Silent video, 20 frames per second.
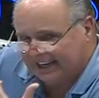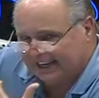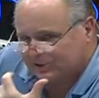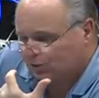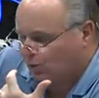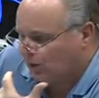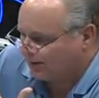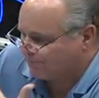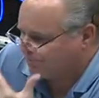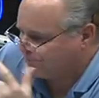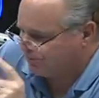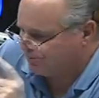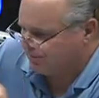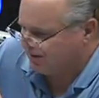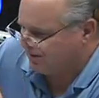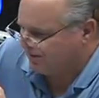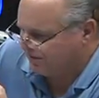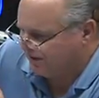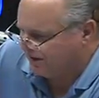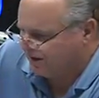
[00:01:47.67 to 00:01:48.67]
can't quite put
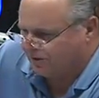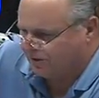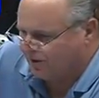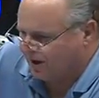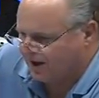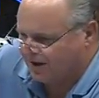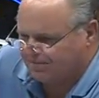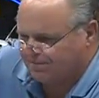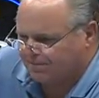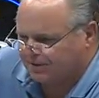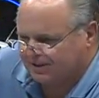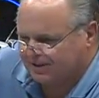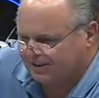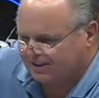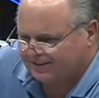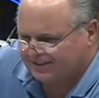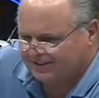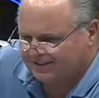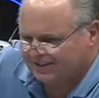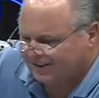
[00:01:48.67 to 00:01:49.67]
my finger on it, but
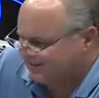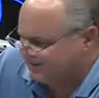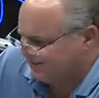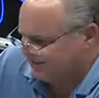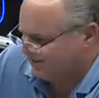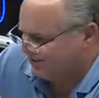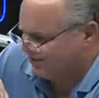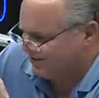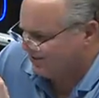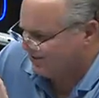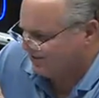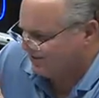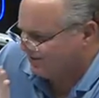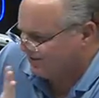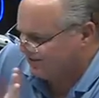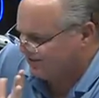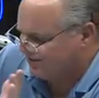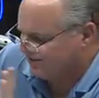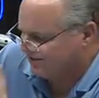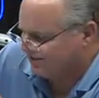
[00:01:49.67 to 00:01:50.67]
this doesn't
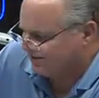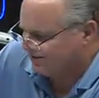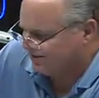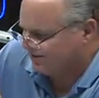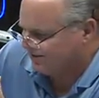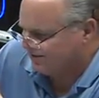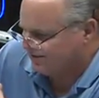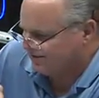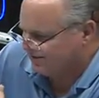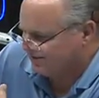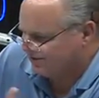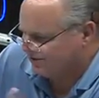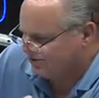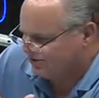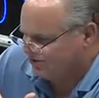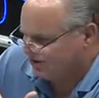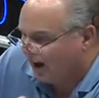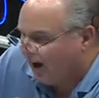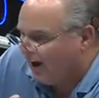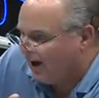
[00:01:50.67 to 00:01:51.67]

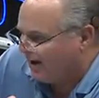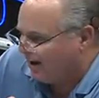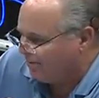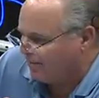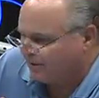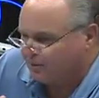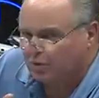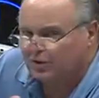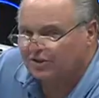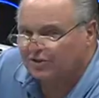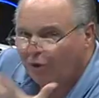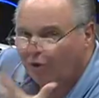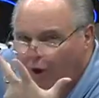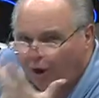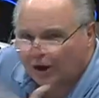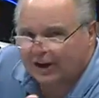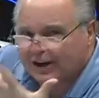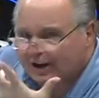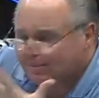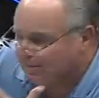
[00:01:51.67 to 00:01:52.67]
jive. And we're
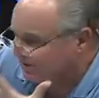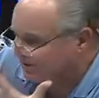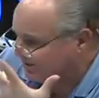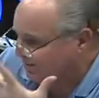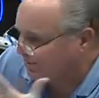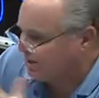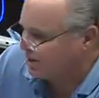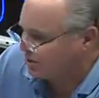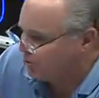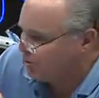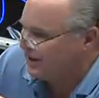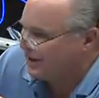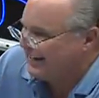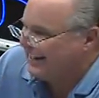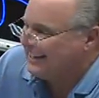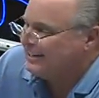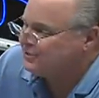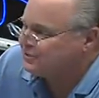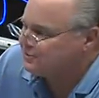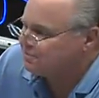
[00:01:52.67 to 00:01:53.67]
talking about somebody who
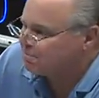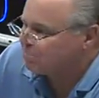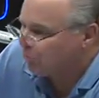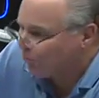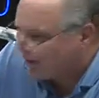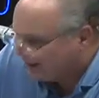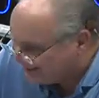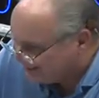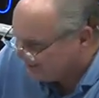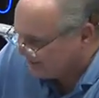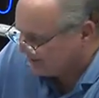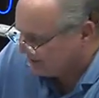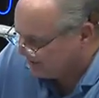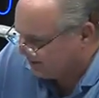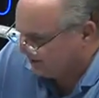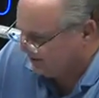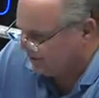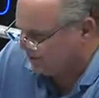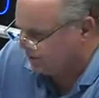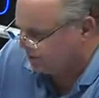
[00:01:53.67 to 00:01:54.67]
is
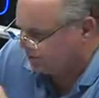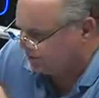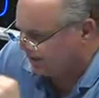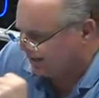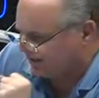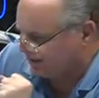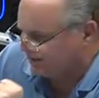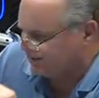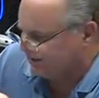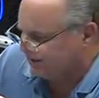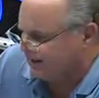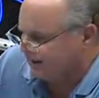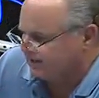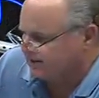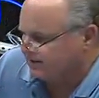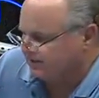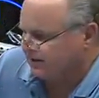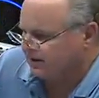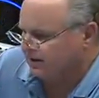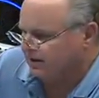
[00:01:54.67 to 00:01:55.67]
president of the United
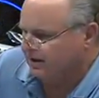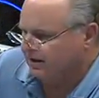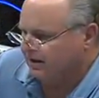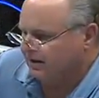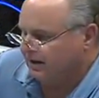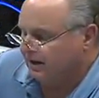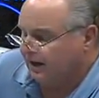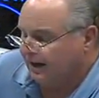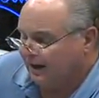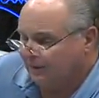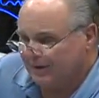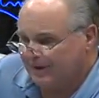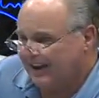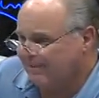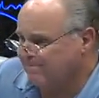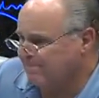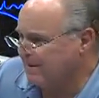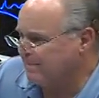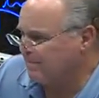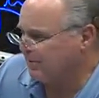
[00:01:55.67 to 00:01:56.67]
States. And we
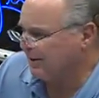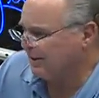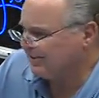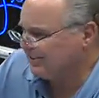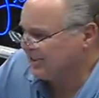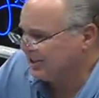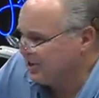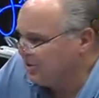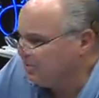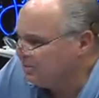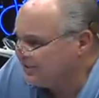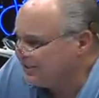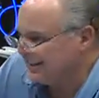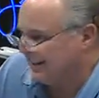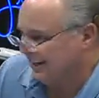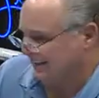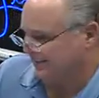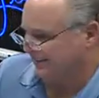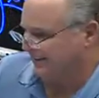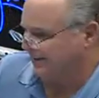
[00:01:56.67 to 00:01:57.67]
have people
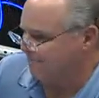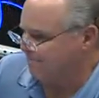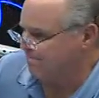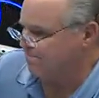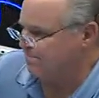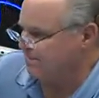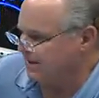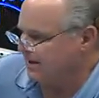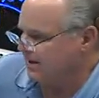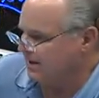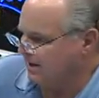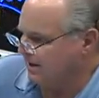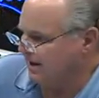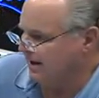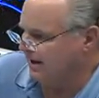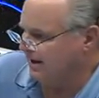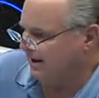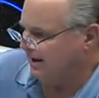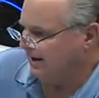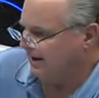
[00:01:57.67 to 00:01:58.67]
excusing it,
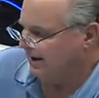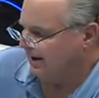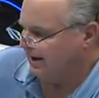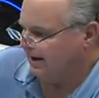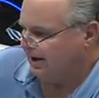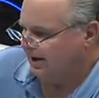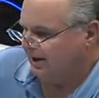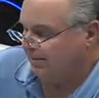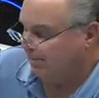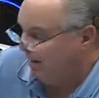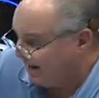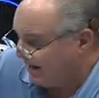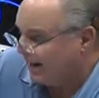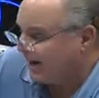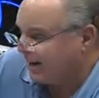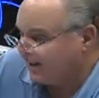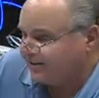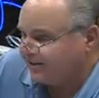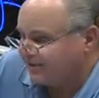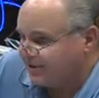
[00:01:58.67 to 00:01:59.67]

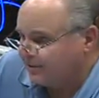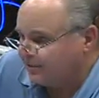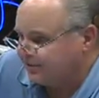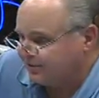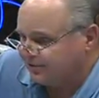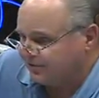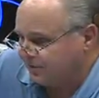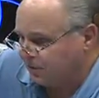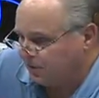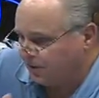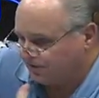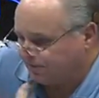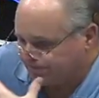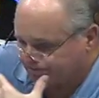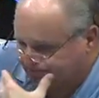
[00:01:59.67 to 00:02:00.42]
making excuses for